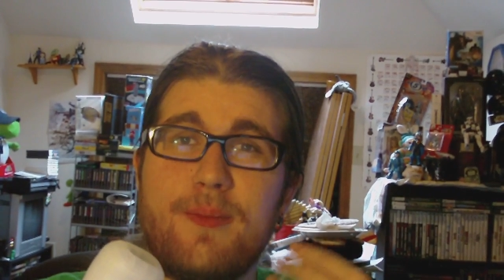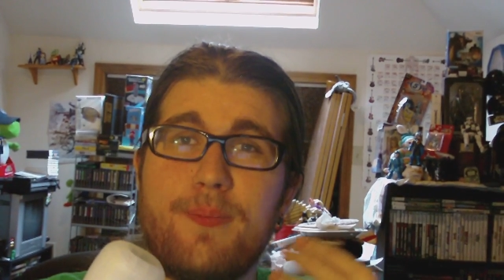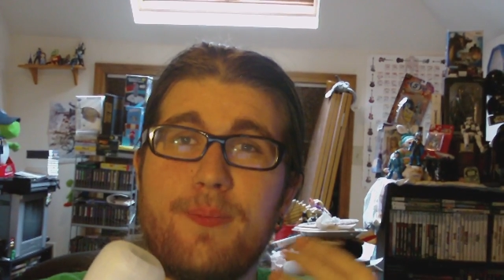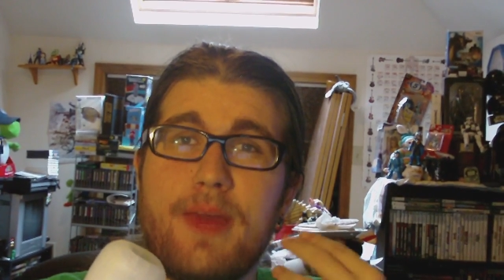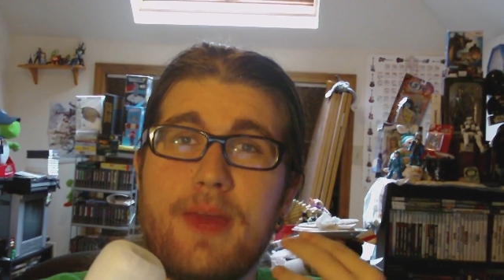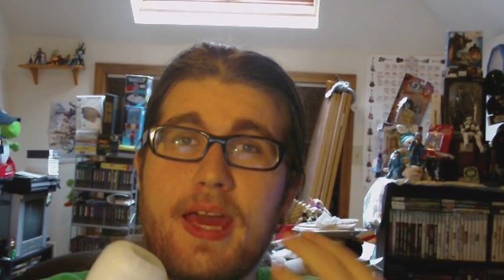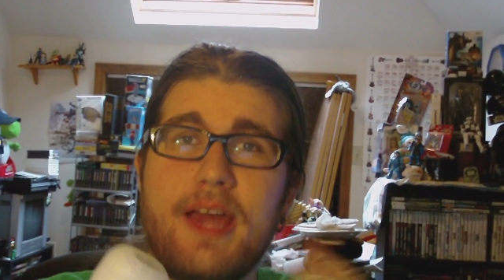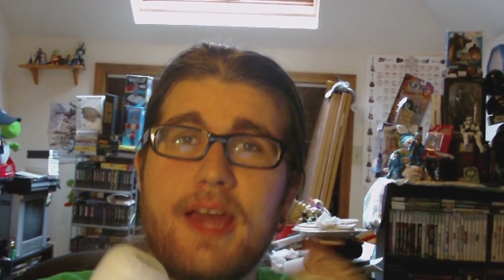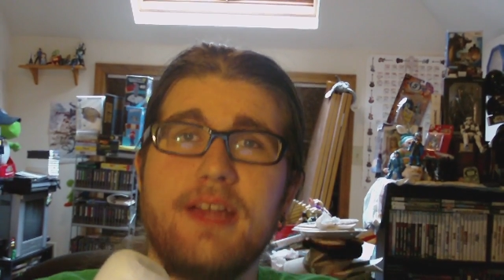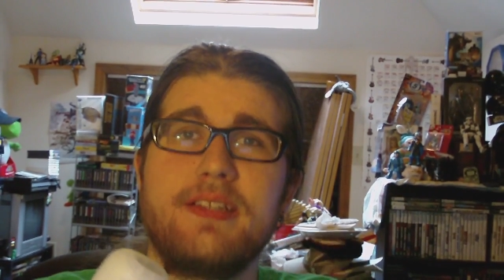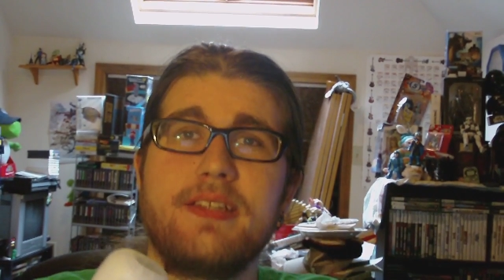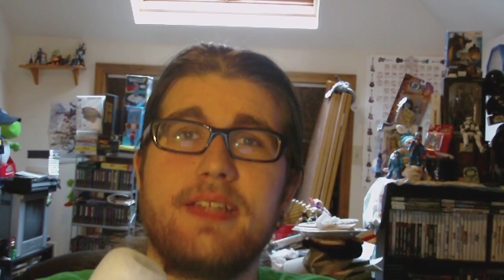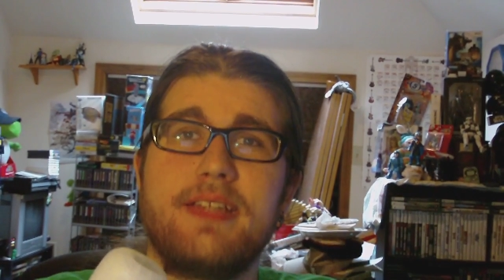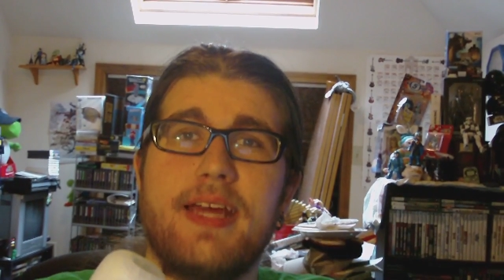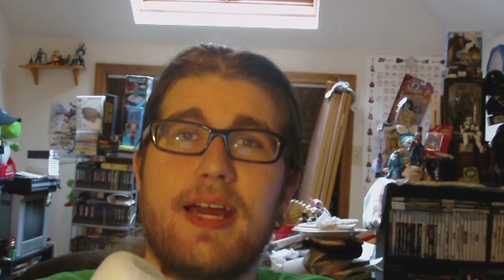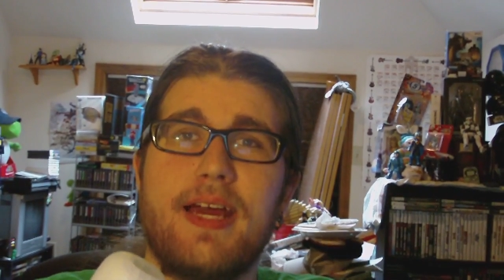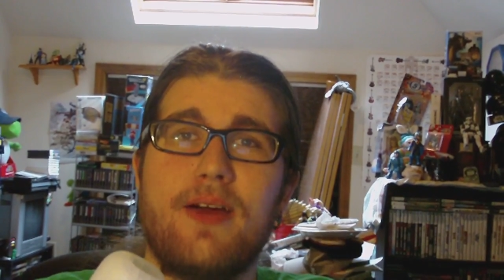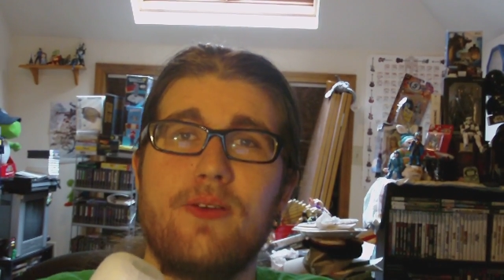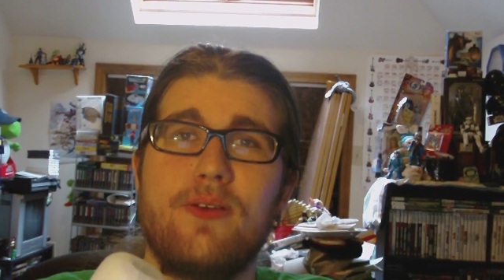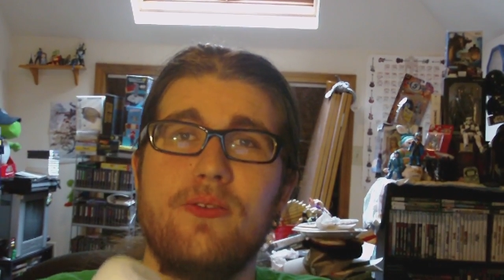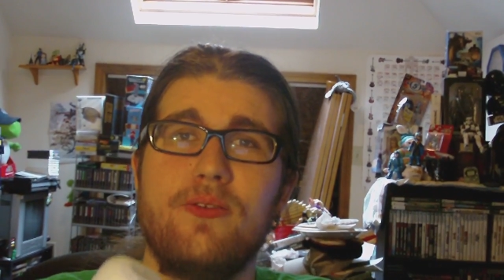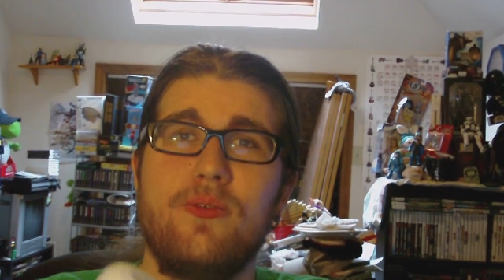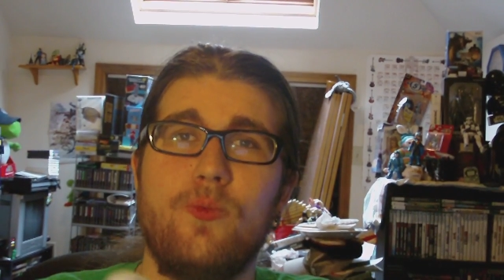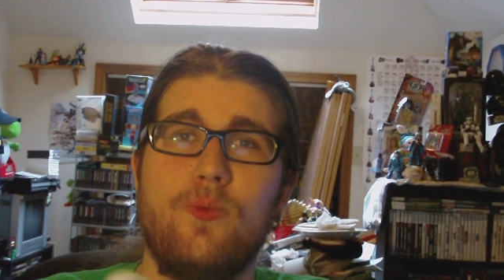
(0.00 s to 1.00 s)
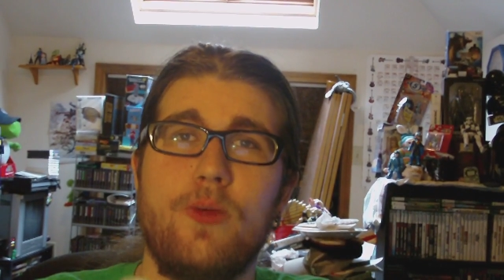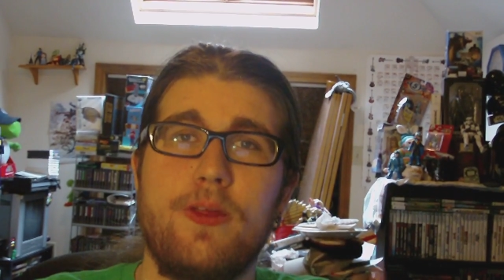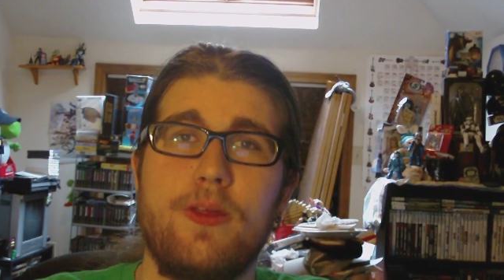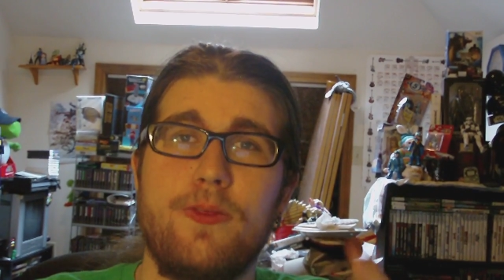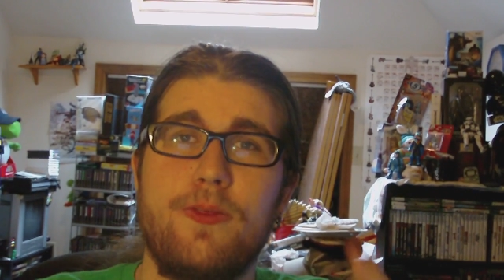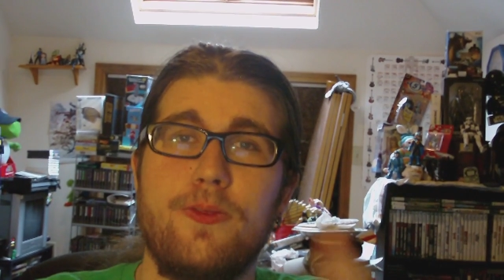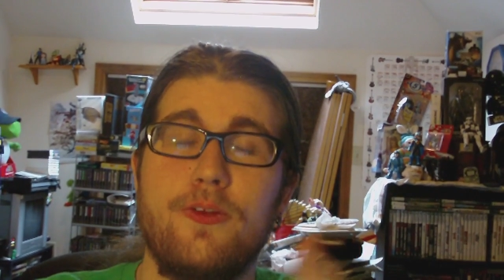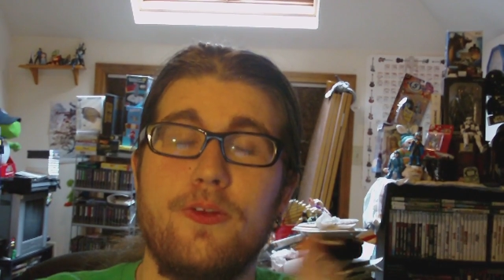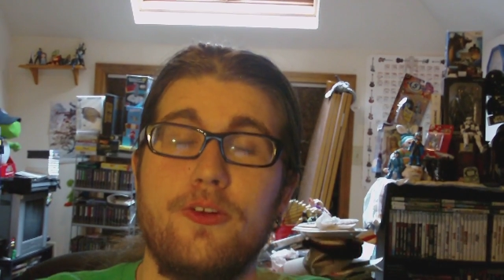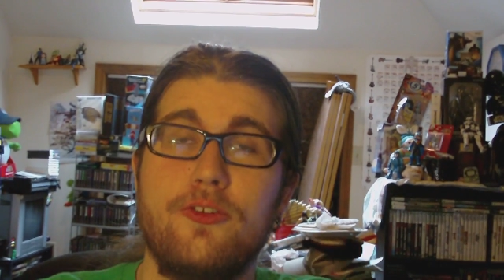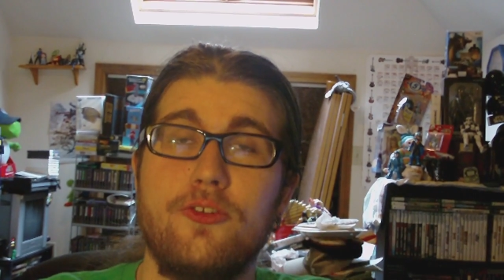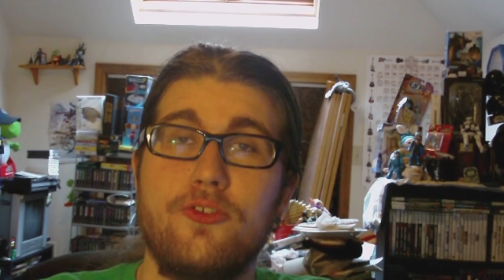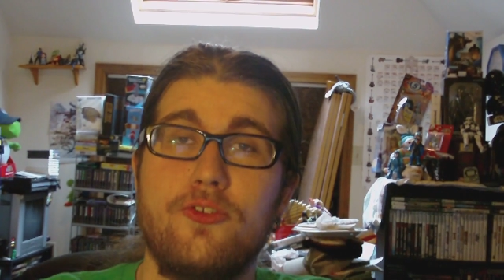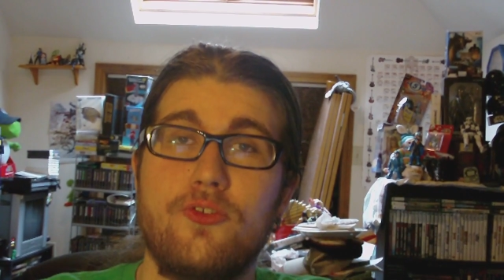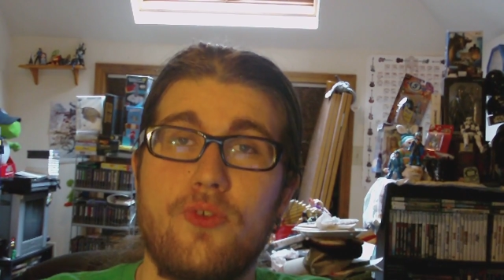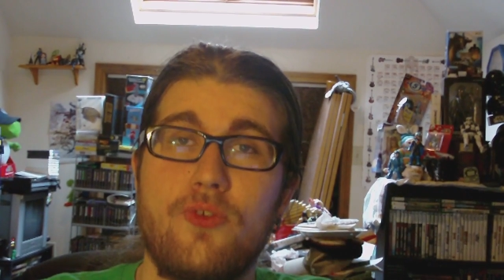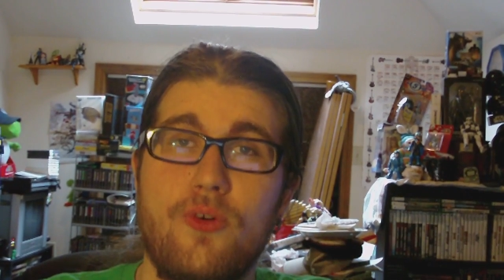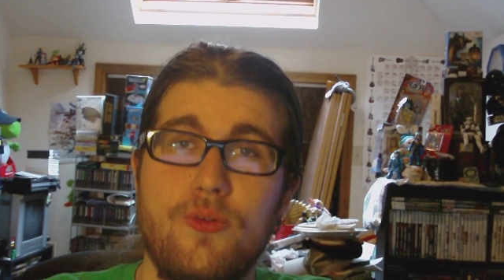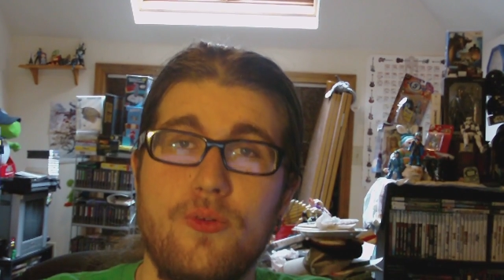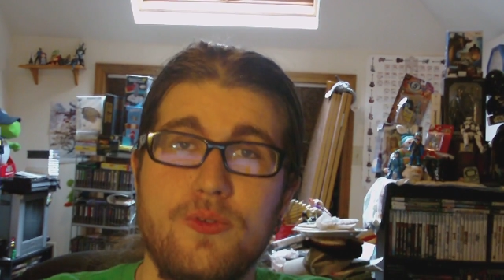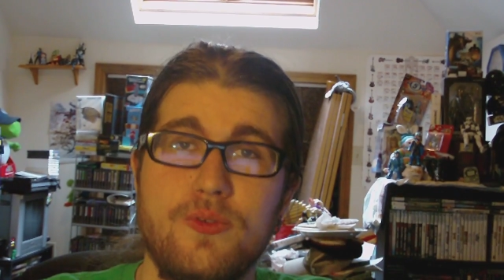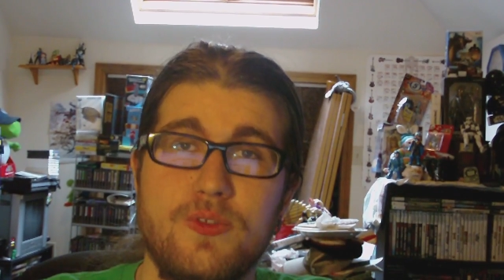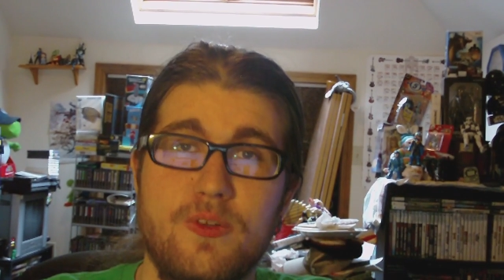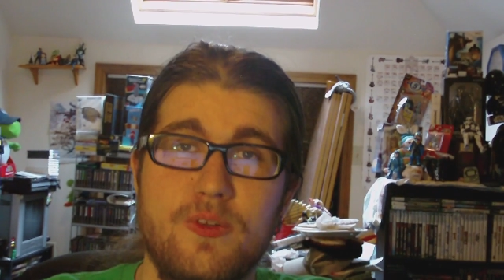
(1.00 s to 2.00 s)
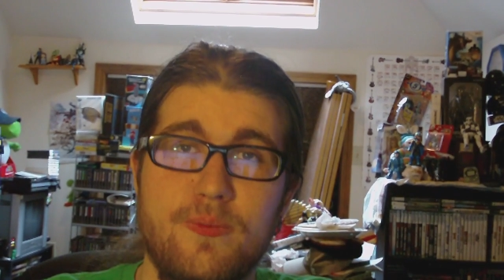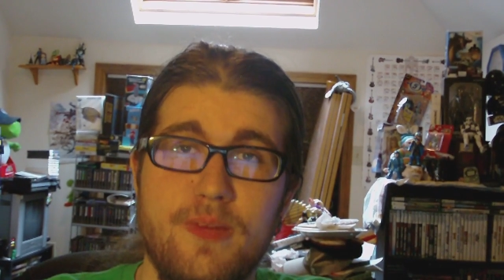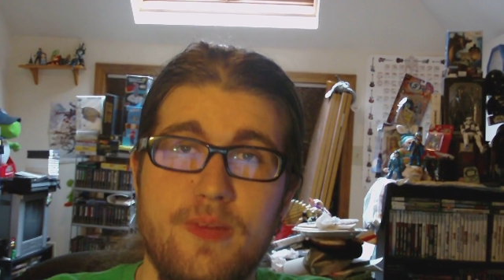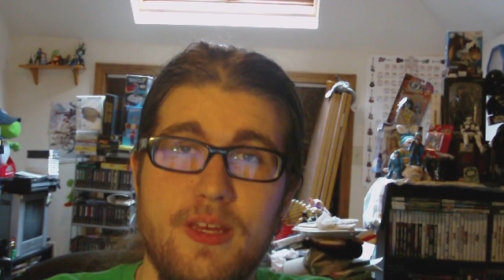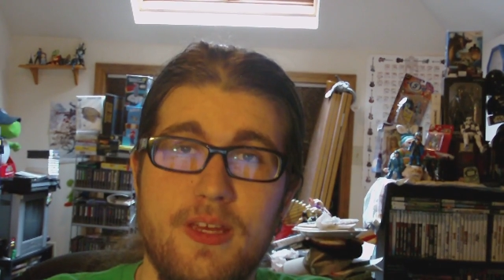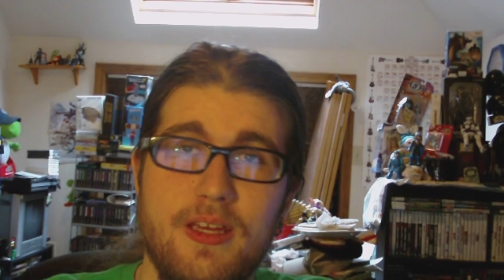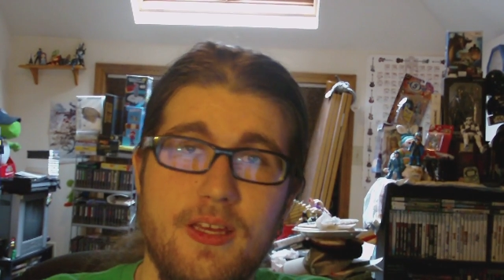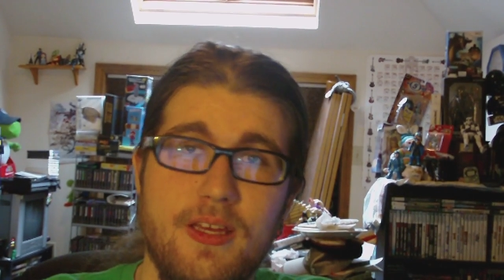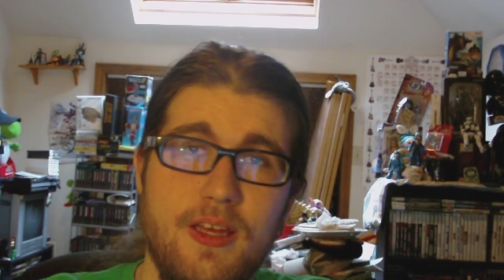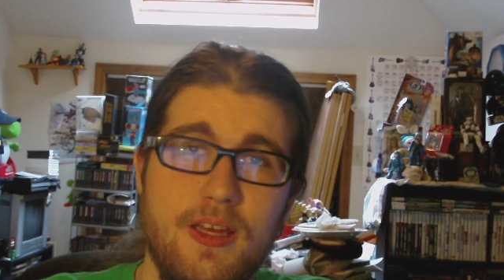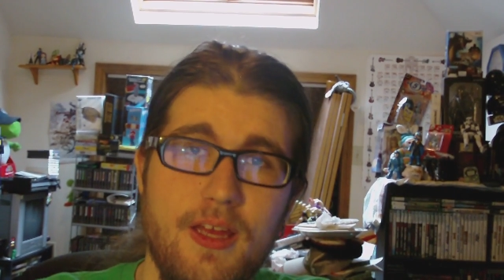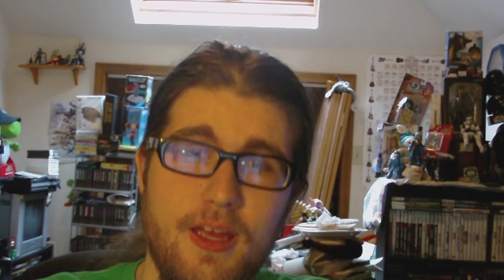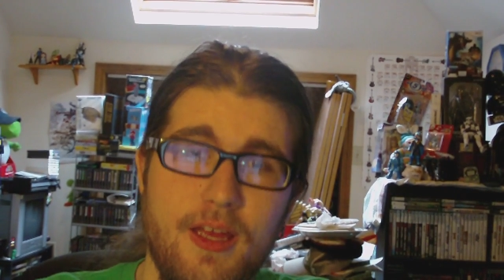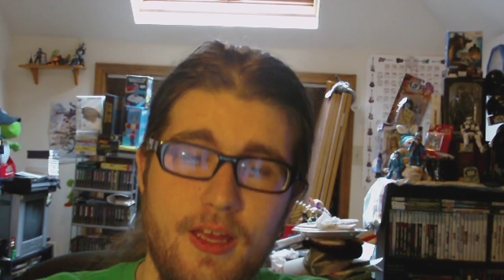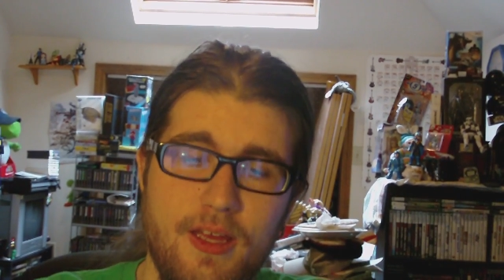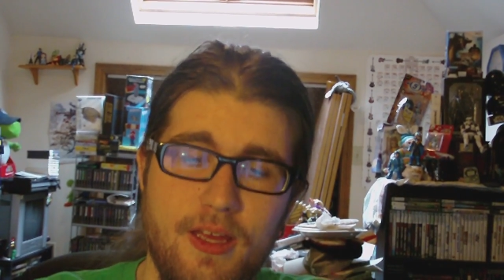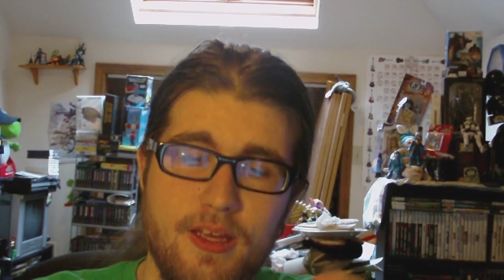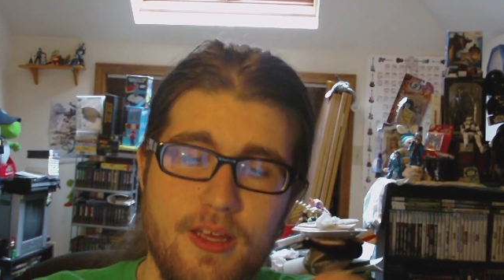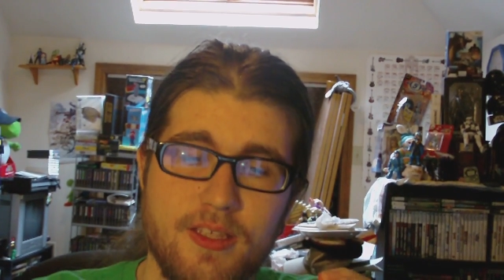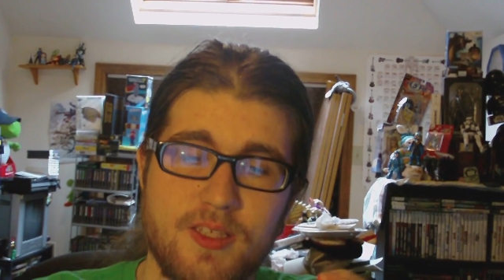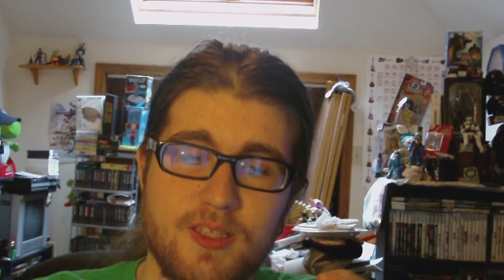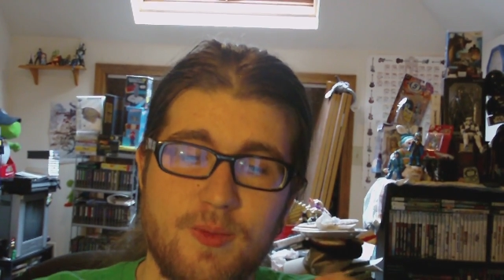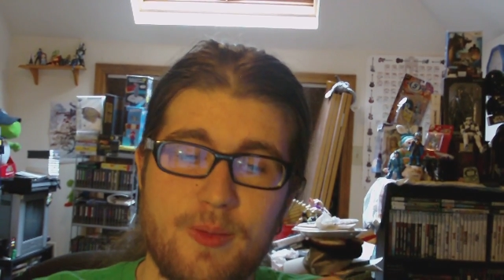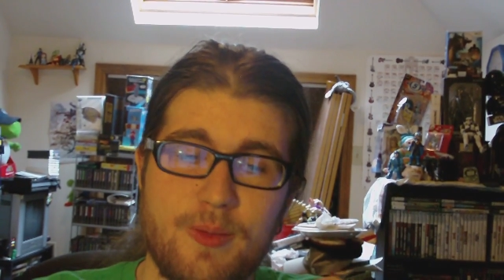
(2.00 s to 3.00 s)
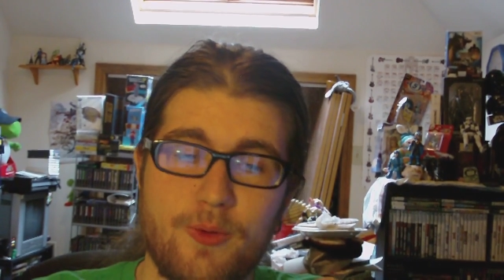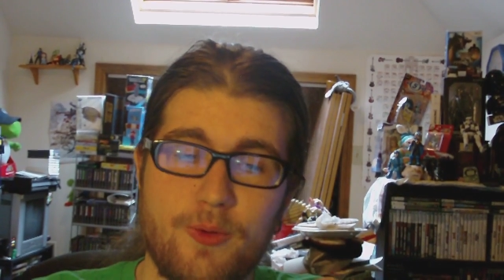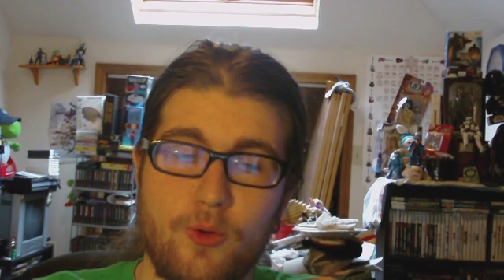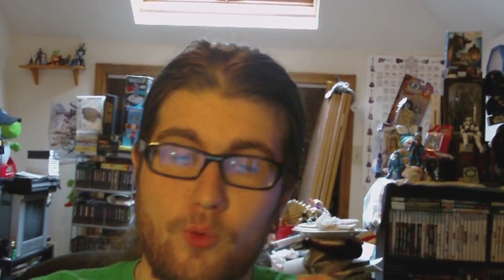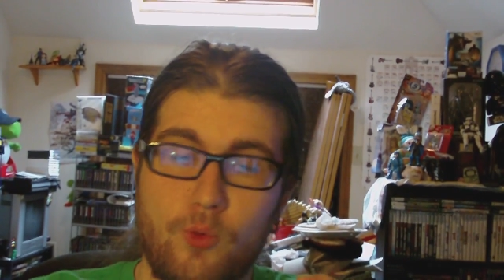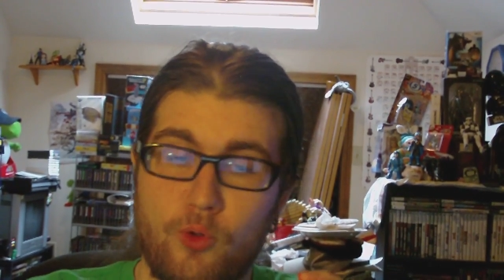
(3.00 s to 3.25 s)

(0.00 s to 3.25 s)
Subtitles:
a peg down with the controls for me. So people